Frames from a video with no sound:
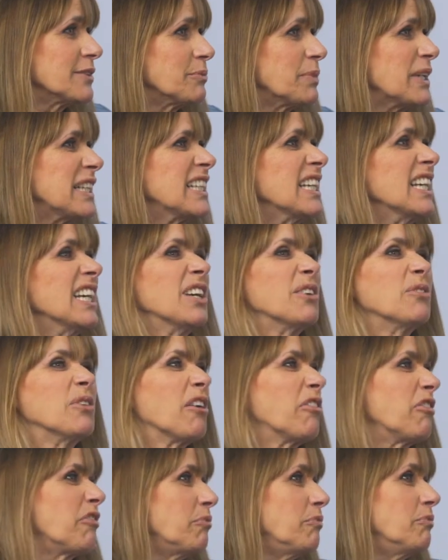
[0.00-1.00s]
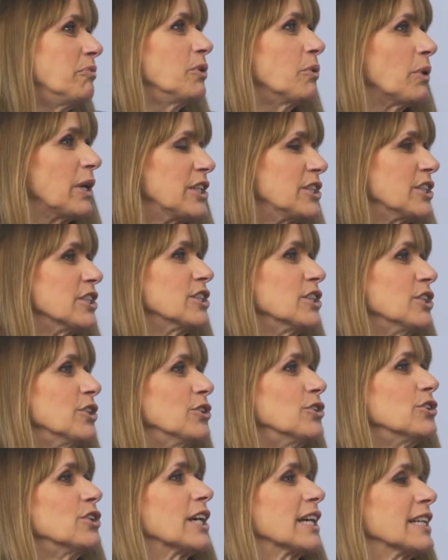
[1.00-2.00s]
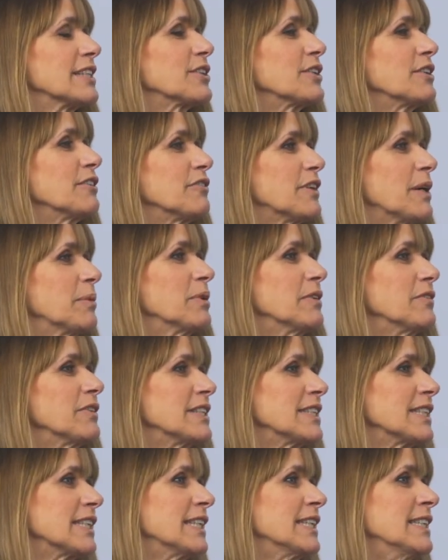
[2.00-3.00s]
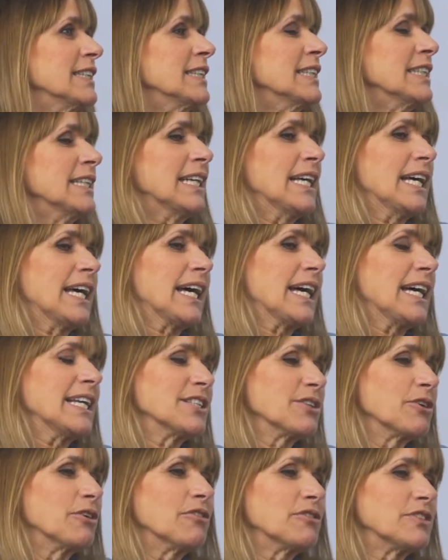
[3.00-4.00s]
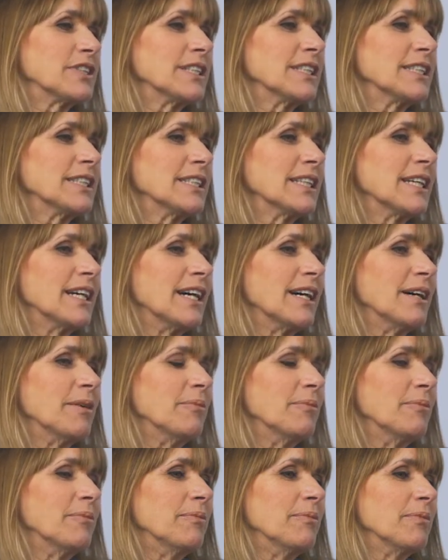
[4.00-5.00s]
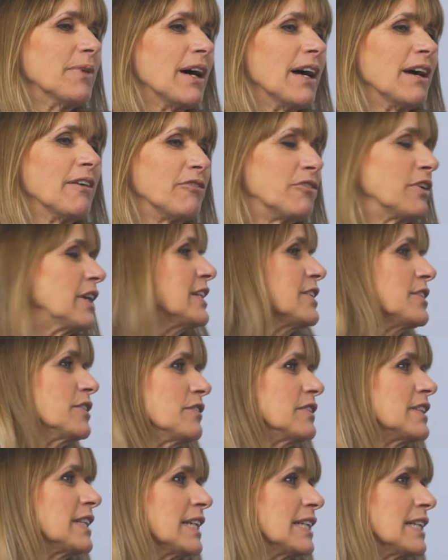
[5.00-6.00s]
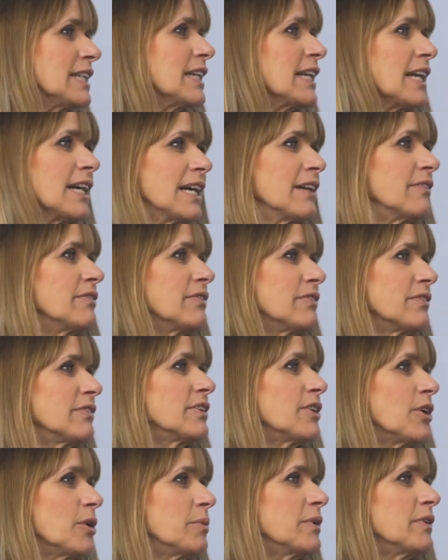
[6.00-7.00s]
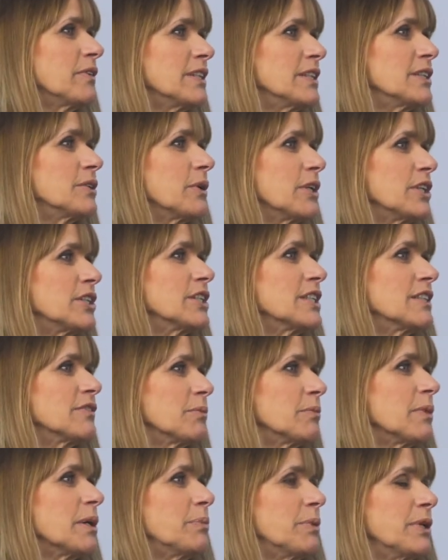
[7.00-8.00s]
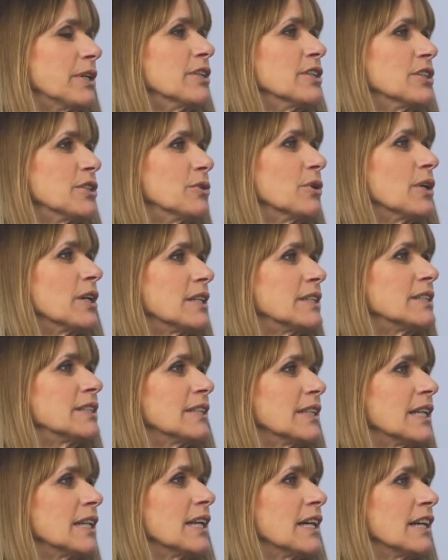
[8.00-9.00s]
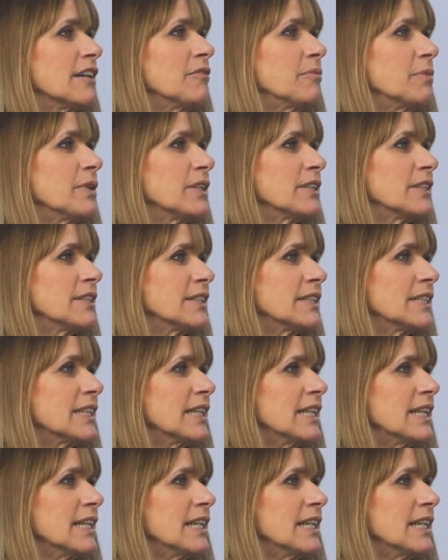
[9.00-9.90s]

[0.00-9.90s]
or rough questions that you should ask on a family visit. And often I have friends who've said, can I have a copy of these questions from my parents who are still alive? Because